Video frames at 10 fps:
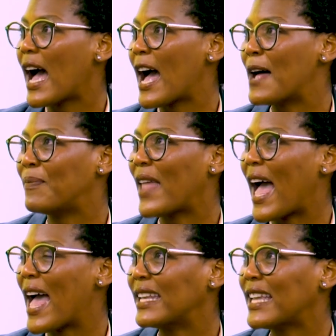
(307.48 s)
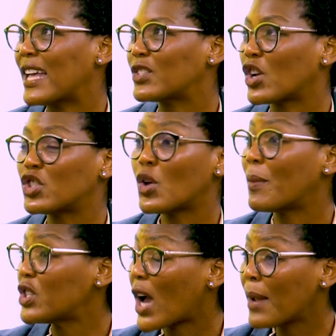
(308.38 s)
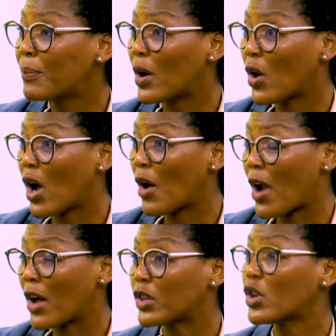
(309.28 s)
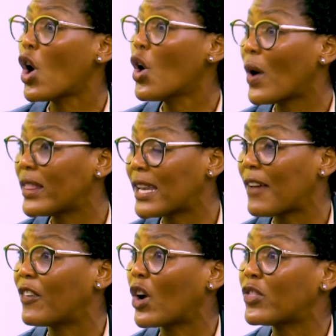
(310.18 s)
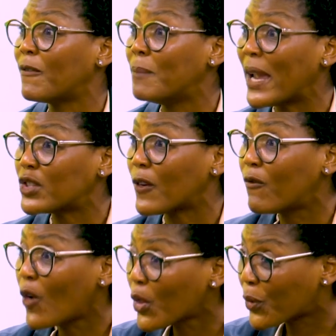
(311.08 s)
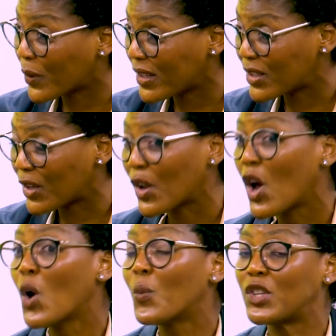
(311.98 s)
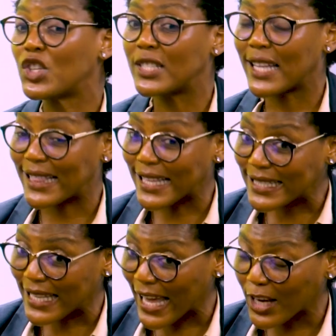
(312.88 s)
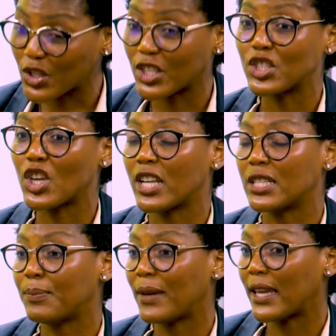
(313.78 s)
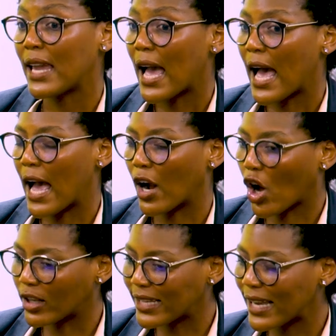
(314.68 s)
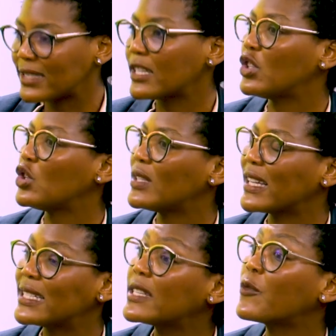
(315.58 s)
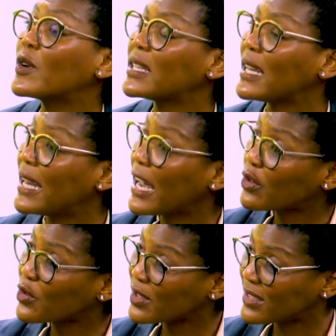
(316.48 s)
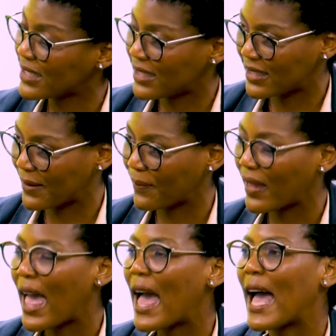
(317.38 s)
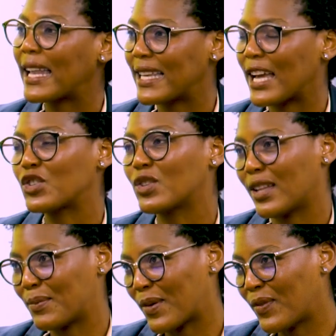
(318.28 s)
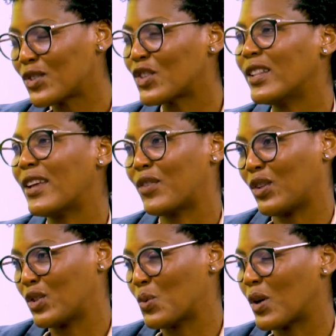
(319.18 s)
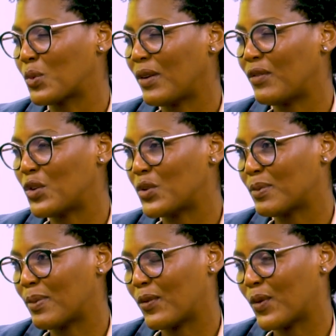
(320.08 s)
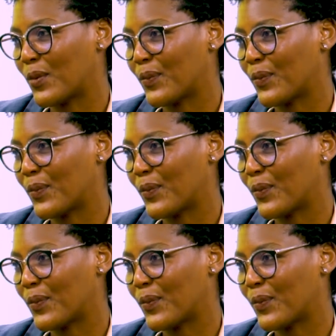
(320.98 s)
and has got so much hype around it. Oh, and then I forgot the major fourth reason, which is that this election is going to be contested using a different electoral system at national and provincial level to what we've used before.